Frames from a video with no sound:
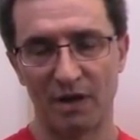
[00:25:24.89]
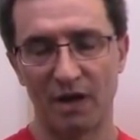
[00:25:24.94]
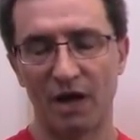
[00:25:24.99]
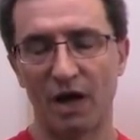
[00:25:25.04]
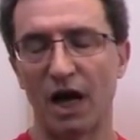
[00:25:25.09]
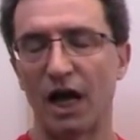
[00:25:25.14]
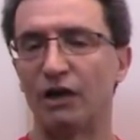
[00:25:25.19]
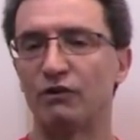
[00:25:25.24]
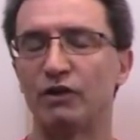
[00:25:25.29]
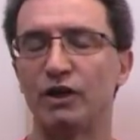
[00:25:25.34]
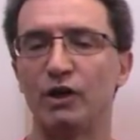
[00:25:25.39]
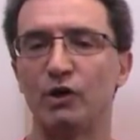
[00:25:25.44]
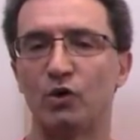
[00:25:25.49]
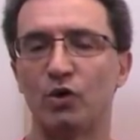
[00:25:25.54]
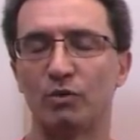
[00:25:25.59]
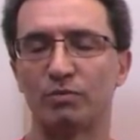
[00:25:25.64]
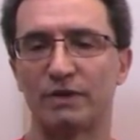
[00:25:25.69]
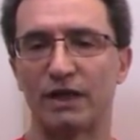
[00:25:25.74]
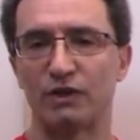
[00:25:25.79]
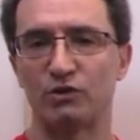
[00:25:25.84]
I really
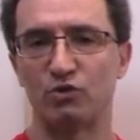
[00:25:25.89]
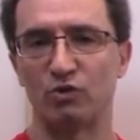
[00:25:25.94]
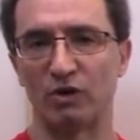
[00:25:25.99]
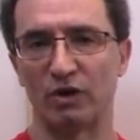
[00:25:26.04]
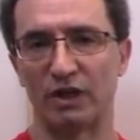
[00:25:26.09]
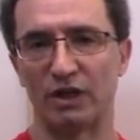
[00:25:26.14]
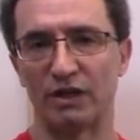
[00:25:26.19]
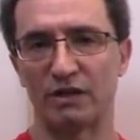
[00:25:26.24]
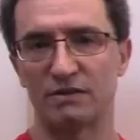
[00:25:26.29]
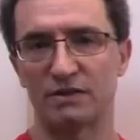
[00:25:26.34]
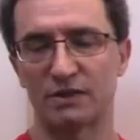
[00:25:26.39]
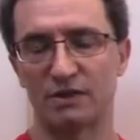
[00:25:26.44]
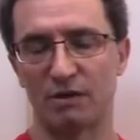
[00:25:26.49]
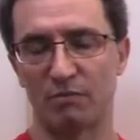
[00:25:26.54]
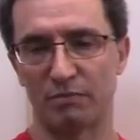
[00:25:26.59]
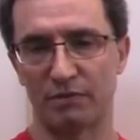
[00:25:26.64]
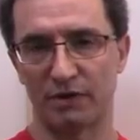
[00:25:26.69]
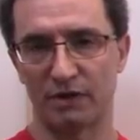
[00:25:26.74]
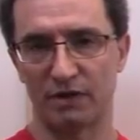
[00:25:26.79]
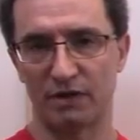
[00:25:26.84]
hope that you learned
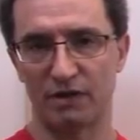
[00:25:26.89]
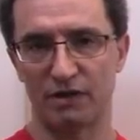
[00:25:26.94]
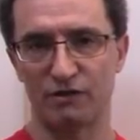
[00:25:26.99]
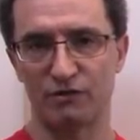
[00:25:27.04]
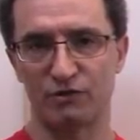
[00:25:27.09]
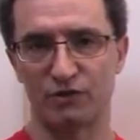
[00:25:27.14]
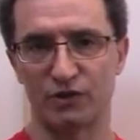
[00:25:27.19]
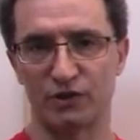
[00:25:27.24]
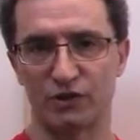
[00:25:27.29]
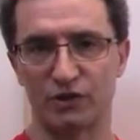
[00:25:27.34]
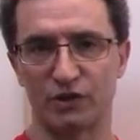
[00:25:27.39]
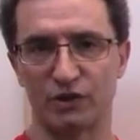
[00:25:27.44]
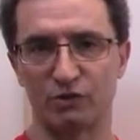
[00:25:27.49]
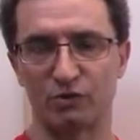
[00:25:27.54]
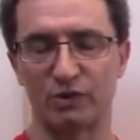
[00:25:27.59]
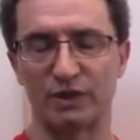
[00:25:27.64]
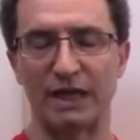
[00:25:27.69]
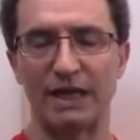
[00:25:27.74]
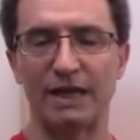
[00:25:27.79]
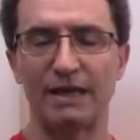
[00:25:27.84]
something interesting
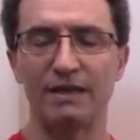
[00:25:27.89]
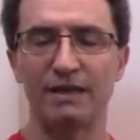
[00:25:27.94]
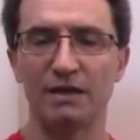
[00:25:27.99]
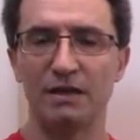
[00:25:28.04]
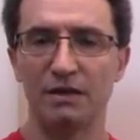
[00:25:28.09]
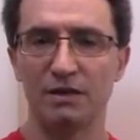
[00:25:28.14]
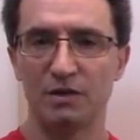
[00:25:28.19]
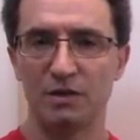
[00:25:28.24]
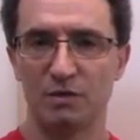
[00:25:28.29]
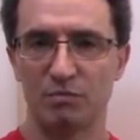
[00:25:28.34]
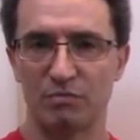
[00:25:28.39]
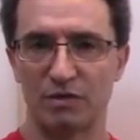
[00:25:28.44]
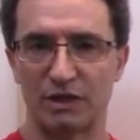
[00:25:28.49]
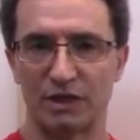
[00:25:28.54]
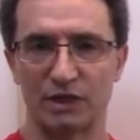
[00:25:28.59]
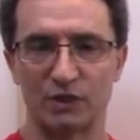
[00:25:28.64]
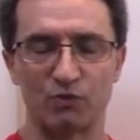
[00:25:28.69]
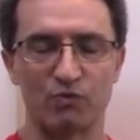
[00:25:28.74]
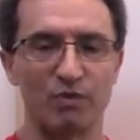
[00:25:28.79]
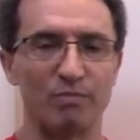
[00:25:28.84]
today,
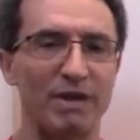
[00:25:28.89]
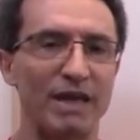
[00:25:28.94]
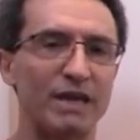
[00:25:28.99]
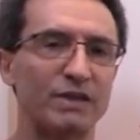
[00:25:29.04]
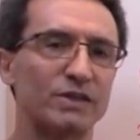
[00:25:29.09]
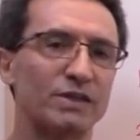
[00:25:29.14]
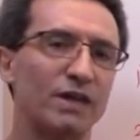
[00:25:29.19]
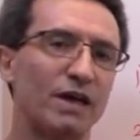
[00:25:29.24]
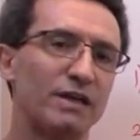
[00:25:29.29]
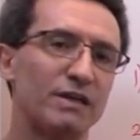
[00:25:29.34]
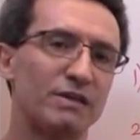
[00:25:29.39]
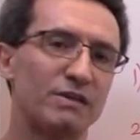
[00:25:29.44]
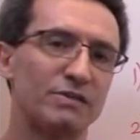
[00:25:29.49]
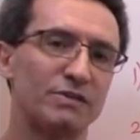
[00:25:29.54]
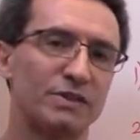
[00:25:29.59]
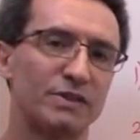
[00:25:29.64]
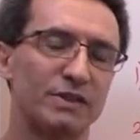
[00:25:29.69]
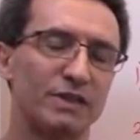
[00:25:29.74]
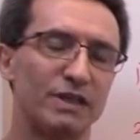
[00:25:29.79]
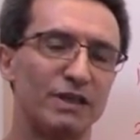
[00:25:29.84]
because we make
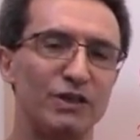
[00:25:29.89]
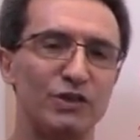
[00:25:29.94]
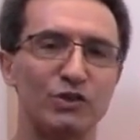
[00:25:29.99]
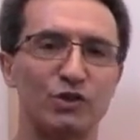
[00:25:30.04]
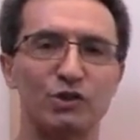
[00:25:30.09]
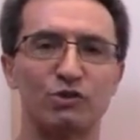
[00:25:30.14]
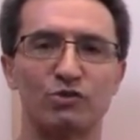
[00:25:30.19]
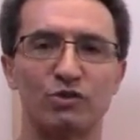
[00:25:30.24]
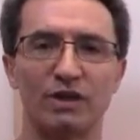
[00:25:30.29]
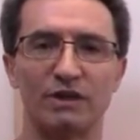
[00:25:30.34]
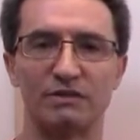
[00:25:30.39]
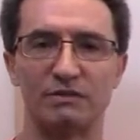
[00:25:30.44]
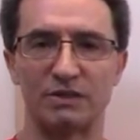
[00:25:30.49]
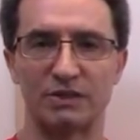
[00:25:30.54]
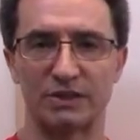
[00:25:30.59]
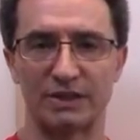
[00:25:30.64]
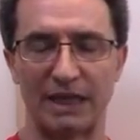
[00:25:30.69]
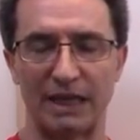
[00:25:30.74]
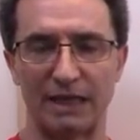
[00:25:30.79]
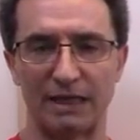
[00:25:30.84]
science easy to
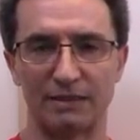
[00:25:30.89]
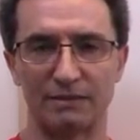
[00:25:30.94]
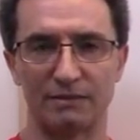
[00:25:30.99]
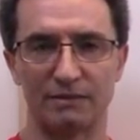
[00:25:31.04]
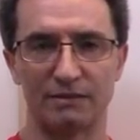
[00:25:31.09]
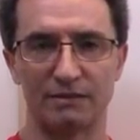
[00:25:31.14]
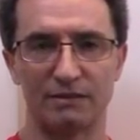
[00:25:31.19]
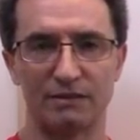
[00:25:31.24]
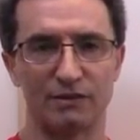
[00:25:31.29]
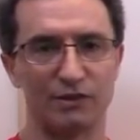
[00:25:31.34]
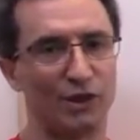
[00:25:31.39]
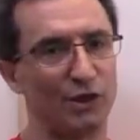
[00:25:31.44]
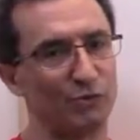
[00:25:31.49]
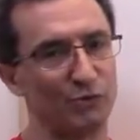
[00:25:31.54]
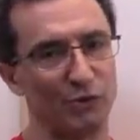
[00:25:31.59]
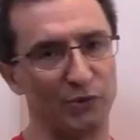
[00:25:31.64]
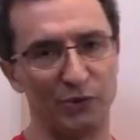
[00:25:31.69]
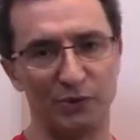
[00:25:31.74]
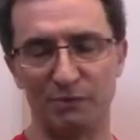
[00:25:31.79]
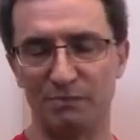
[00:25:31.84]
understand. Now
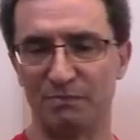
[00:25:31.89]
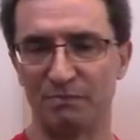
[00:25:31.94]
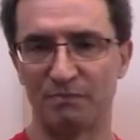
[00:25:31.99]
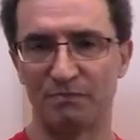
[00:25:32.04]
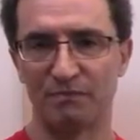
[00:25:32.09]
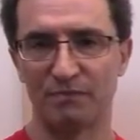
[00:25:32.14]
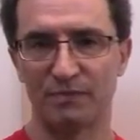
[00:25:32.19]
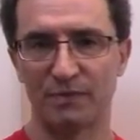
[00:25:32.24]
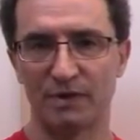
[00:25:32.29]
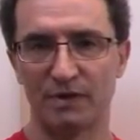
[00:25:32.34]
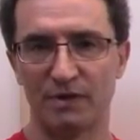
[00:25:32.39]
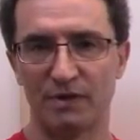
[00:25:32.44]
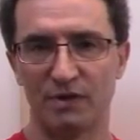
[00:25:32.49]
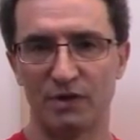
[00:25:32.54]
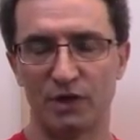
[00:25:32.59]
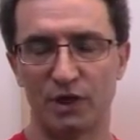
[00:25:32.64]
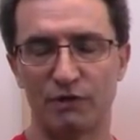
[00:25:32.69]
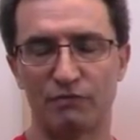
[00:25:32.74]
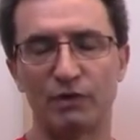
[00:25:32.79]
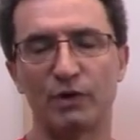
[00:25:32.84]
you know.
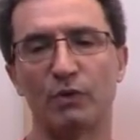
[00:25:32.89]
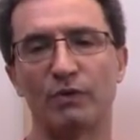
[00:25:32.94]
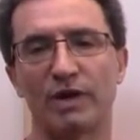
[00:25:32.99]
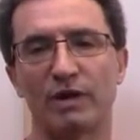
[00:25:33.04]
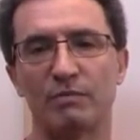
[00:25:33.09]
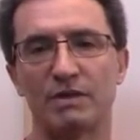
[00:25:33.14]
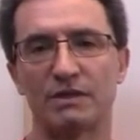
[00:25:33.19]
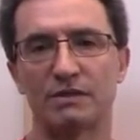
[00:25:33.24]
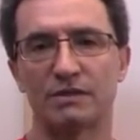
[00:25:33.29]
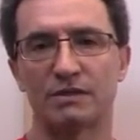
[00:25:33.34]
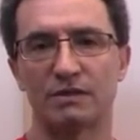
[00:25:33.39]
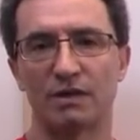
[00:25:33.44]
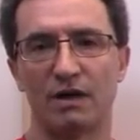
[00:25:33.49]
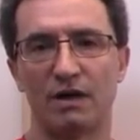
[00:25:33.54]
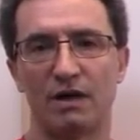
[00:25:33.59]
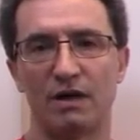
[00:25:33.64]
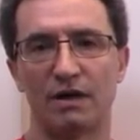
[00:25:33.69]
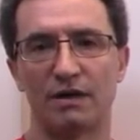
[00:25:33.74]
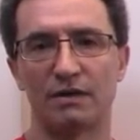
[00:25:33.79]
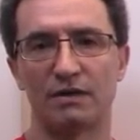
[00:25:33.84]
If you don't want to miss
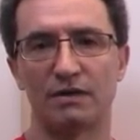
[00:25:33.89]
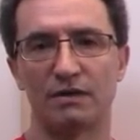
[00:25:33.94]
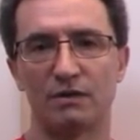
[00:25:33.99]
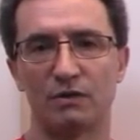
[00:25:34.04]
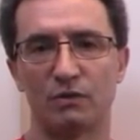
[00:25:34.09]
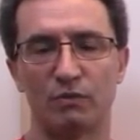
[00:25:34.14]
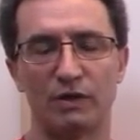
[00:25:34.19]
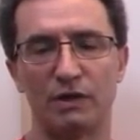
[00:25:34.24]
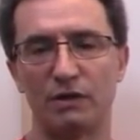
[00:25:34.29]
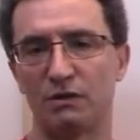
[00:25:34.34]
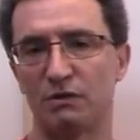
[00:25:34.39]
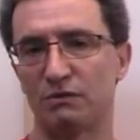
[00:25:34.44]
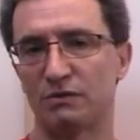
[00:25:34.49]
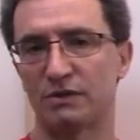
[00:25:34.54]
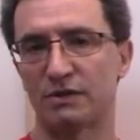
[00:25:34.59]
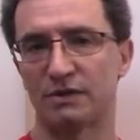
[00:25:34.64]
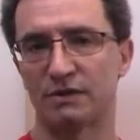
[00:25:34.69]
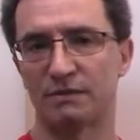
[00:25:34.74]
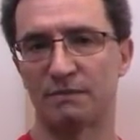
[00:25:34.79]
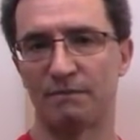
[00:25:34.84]
our
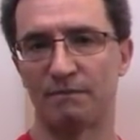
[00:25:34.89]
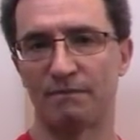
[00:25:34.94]
videos